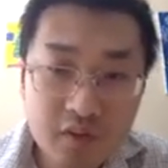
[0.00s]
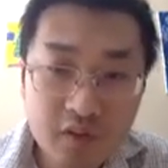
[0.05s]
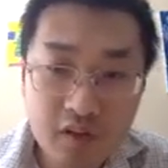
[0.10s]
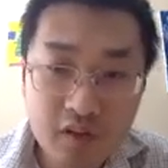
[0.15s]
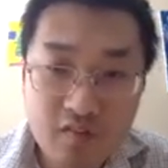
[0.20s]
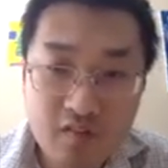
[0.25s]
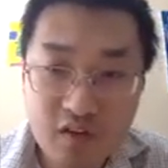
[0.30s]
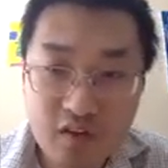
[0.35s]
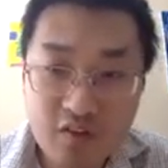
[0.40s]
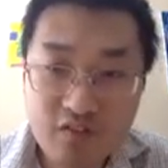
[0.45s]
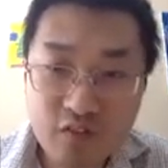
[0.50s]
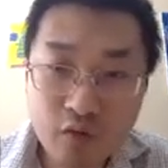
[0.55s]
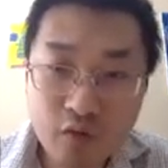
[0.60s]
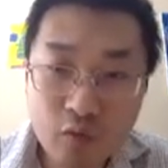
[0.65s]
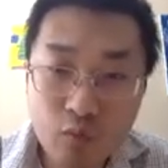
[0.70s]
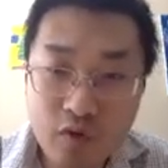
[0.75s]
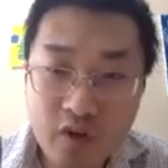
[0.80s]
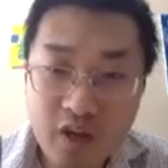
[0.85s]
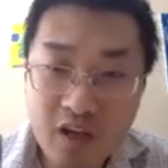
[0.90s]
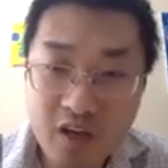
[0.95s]
And
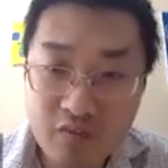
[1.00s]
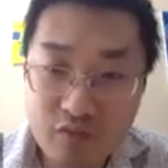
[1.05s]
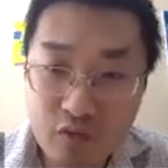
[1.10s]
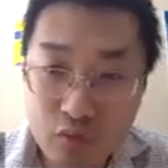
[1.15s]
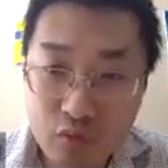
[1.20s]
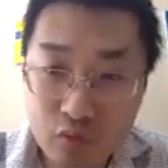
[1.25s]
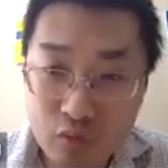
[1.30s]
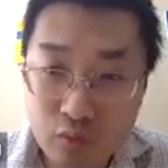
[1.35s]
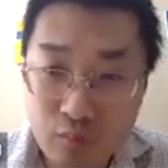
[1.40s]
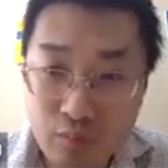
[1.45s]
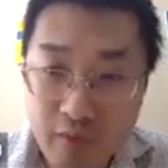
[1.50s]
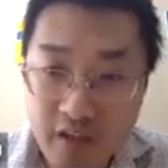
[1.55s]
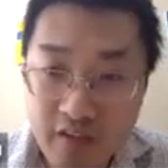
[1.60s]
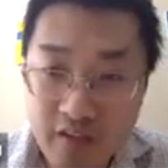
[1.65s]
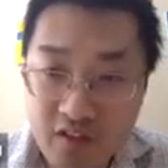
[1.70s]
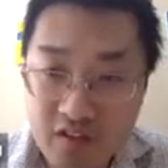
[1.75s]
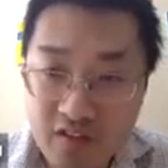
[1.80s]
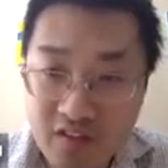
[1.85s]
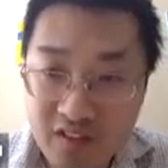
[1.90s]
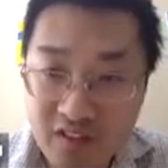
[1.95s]
therefore, we have to
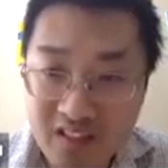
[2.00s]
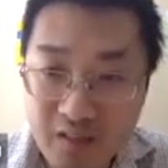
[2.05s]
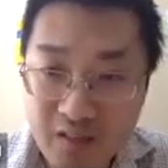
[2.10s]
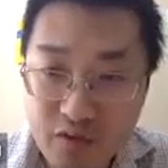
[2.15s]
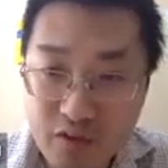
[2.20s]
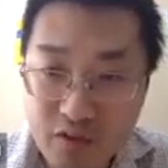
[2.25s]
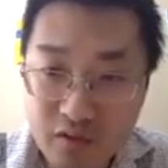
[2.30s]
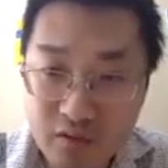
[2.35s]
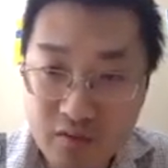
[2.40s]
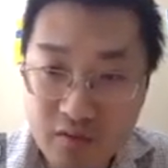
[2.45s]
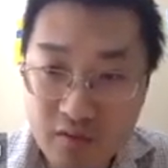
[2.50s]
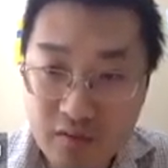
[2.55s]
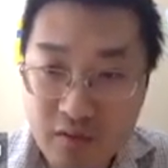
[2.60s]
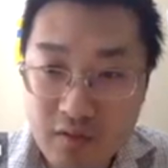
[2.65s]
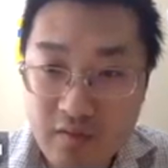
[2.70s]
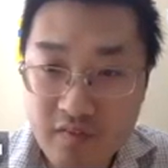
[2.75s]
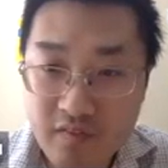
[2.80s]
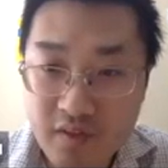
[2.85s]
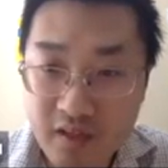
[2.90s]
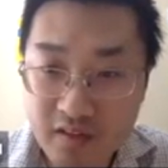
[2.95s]
make this assumption
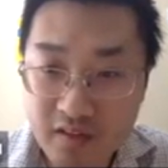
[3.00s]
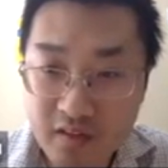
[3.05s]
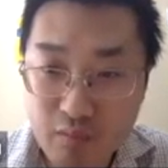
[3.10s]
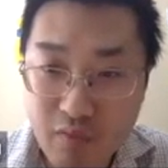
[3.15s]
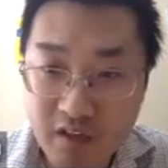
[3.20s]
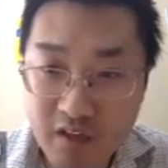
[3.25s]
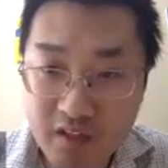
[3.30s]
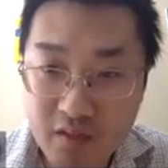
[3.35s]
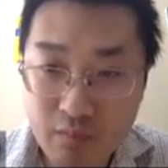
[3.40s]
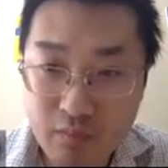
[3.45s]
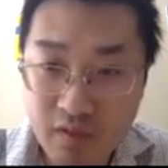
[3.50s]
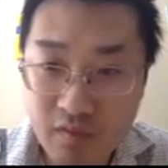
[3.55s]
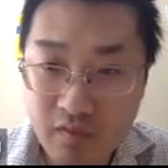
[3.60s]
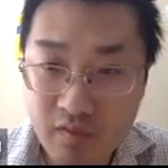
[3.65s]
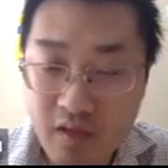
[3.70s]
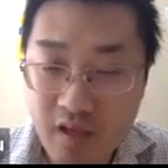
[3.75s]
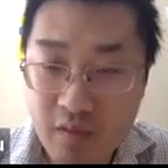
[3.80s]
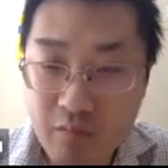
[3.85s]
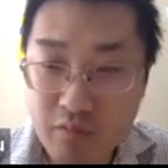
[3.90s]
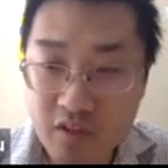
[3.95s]
that
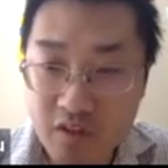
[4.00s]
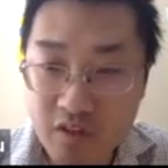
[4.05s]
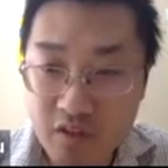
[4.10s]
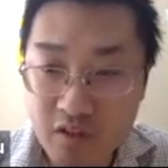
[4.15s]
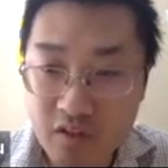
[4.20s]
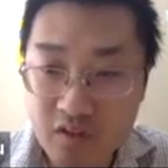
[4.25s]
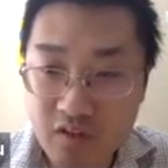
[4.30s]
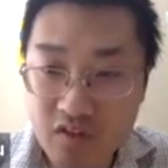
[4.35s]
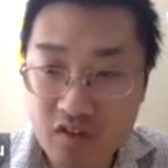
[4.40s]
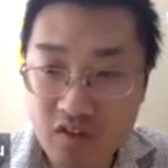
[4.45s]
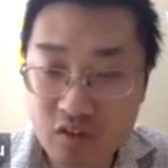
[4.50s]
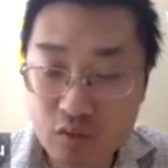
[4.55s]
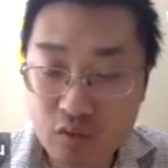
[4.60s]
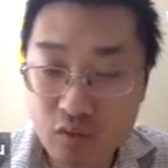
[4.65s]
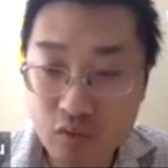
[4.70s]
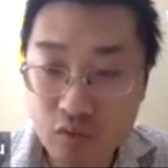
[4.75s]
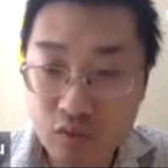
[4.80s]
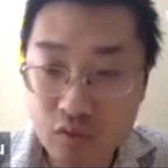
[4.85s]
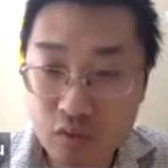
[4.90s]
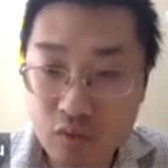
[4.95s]
maximum empty is
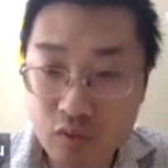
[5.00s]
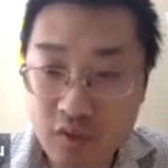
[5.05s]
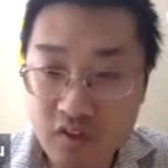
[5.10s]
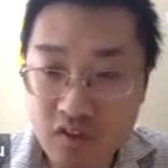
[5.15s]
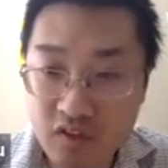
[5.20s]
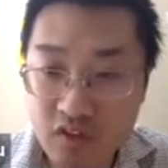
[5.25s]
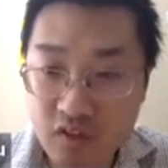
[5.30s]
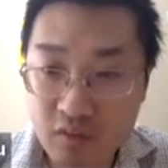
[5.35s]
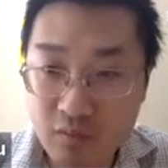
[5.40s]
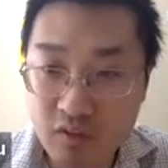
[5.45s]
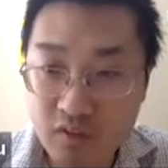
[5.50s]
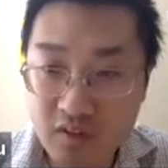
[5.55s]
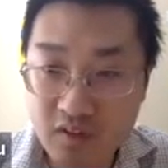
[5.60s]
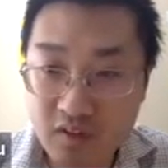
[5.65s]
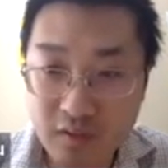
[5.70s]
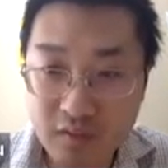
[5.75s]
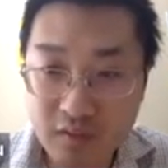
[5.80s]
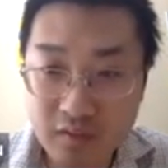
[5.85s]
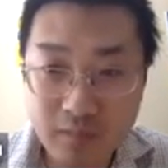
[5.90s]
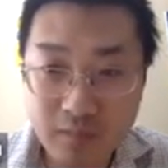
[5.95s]
equal to Sj plus
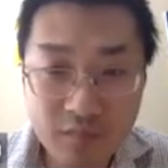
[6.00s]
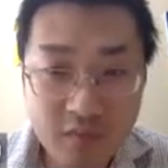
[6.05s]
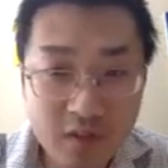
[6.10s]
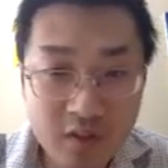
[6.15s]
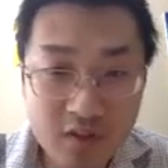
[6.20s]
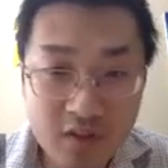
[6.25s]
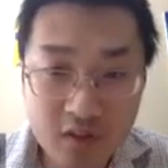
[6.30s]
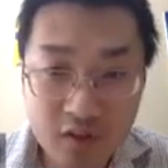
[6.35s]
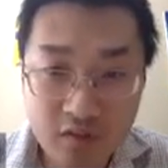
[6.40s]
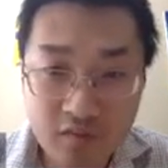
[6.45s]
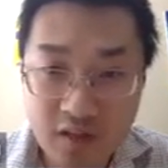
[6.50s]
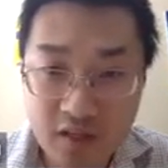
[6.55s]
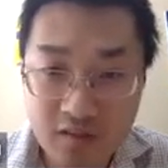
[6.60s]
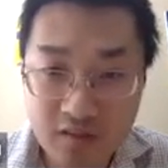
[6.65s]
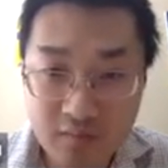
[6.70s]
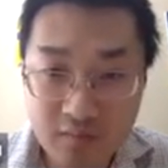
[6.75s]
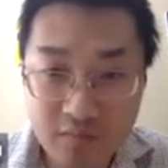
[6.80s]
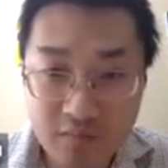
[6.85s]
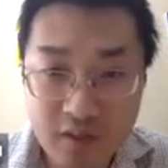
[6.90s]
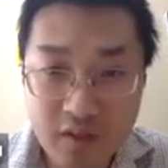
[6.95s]
delta, so
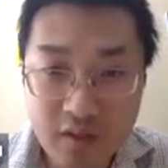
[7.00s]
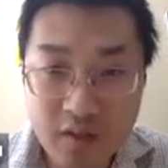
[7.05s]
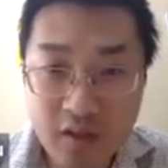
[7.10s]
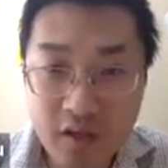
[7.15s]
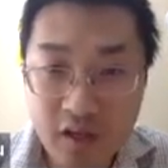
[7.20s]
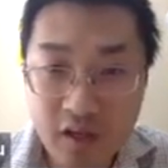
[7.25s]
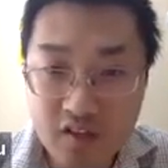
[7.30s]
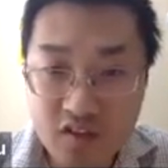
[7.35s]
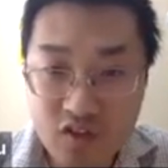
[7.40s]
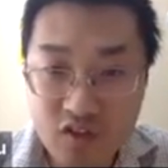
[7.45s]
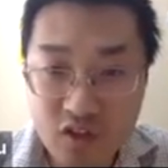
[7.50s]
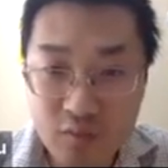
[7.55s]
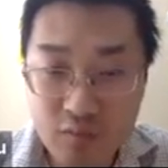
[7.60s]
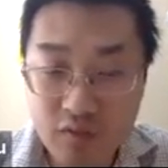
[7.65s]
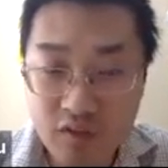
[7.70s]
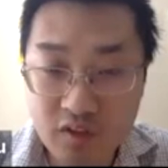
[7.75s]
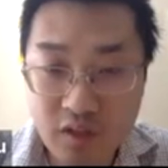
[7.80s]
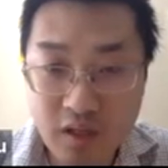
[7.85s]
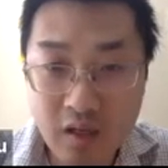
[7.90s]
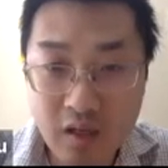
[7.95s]
that Sj
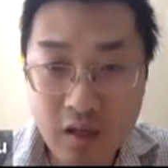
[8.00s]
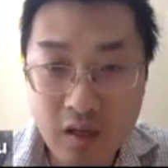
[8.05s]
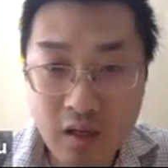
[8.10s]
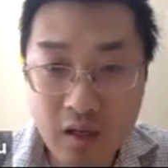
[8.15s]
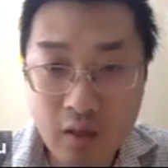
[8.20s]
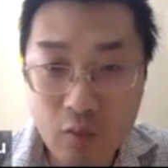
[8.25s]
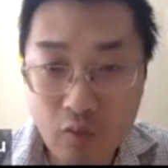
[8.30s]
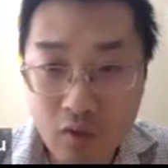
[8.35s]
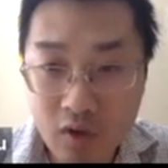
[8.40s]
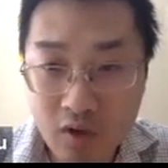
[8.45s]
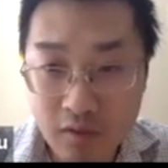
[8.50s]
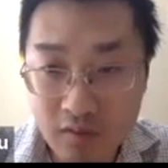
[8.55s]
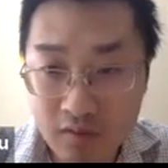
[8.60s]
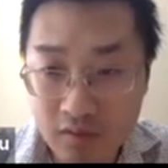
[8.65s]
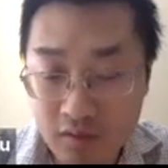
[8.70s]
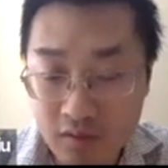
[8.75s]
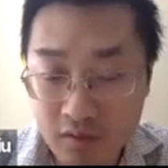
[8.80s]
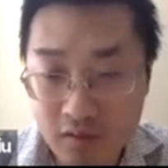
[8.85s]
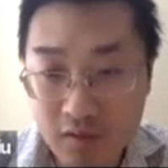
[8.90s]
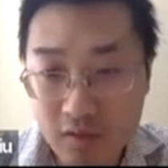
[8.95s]
plus
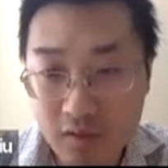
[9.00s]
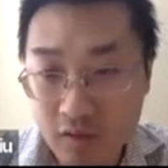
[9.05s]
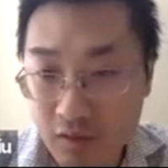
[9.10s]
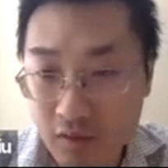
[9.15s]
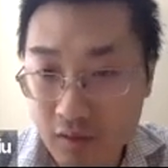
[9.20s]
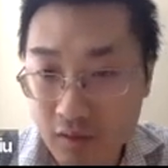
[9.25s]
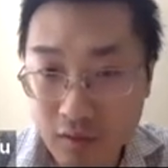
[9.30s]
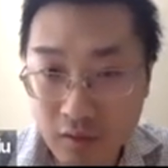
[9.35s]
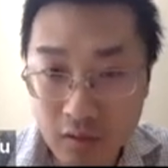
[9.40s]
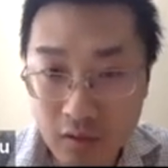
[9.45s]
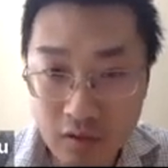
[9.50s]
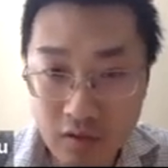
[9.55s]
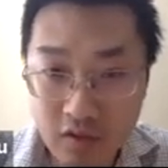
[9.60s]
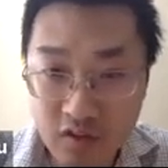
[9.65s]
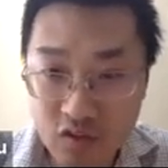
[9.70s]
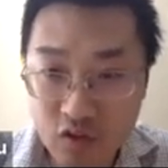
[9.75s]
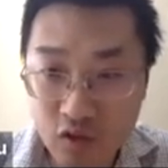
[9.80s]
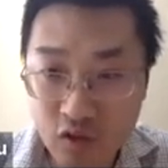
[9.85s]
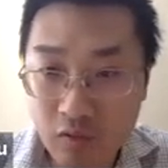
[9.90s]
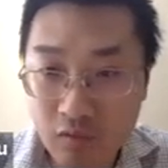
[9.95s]
1
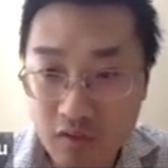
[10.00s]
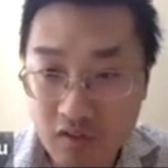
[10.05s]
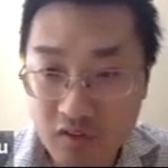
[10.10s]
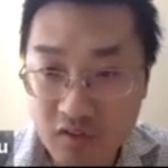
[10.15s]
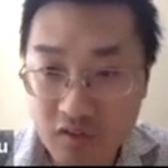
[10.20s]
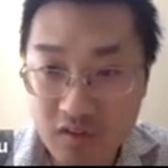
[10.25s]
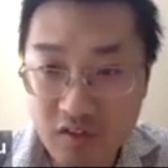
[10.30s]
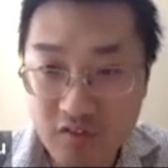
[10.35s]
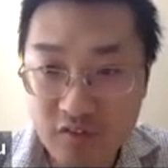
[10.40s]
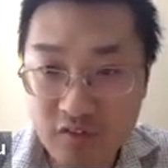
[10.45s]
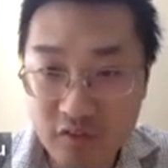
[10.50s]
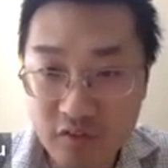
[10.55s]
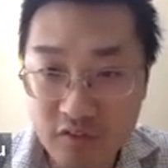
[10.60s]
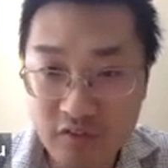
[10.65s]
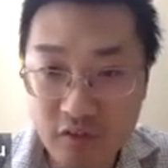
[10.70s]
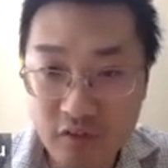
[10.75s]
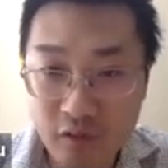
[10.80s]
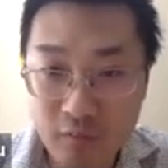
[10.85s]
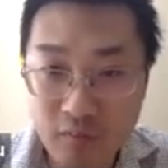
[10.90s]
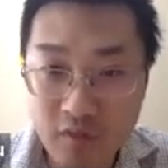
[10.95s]
is always different
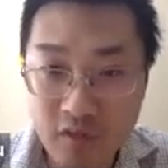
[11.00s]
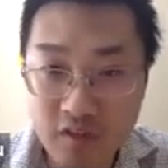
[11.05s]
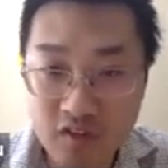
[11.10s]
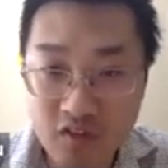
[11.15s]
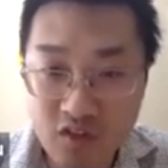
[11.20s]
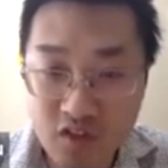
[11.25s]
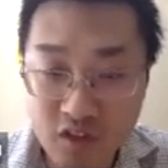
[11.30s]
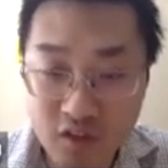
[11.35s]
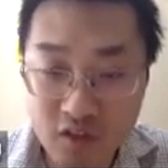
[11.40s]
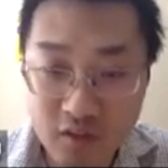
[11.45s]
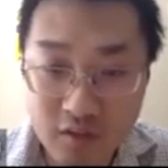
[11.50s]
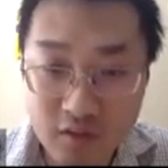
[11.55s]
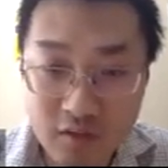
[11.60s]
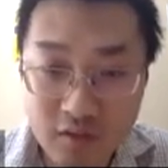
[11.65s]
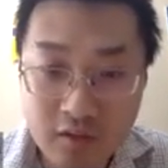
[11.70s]
from Sj.